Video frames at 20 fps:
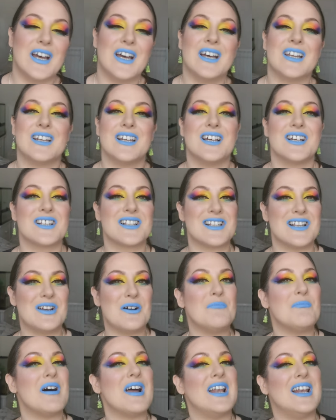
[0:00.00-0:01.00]
And lastly
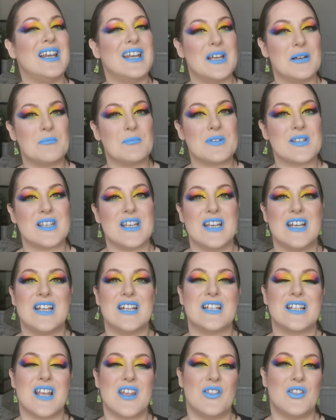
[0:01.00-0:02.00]
on my lips
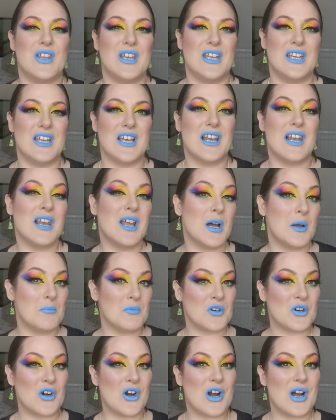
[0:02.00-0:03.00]
is the
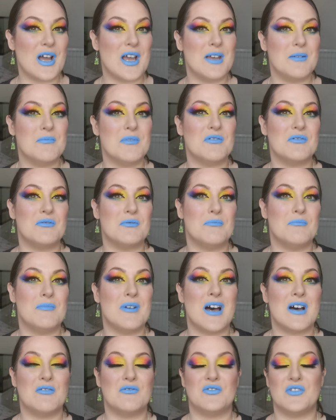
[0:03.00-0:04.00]
Lime Crime
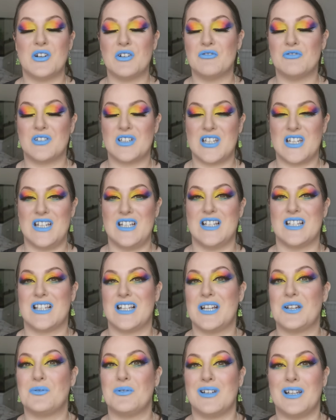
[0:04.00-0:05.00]
Matte
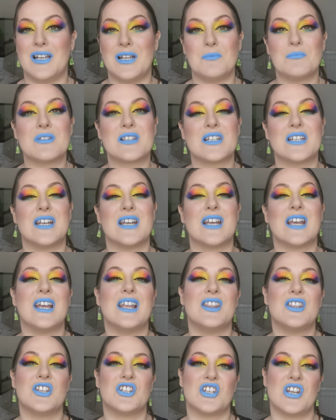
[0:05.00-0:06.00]
Velvetines Liquid Lipstick
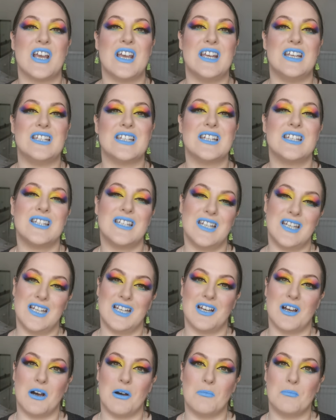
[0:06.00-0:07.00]
in the shade
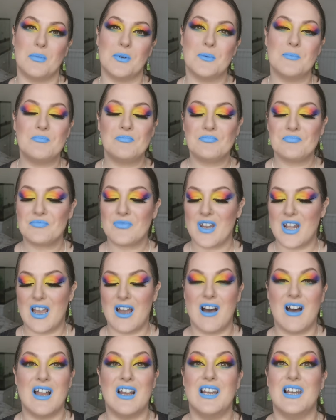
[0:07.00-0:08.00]
Teacup.
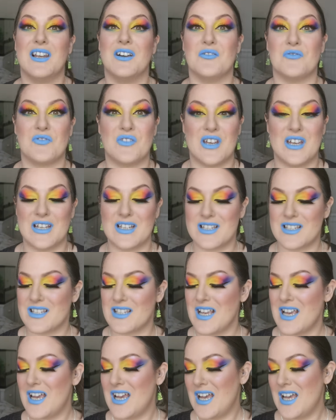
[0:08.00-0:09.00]
I love this.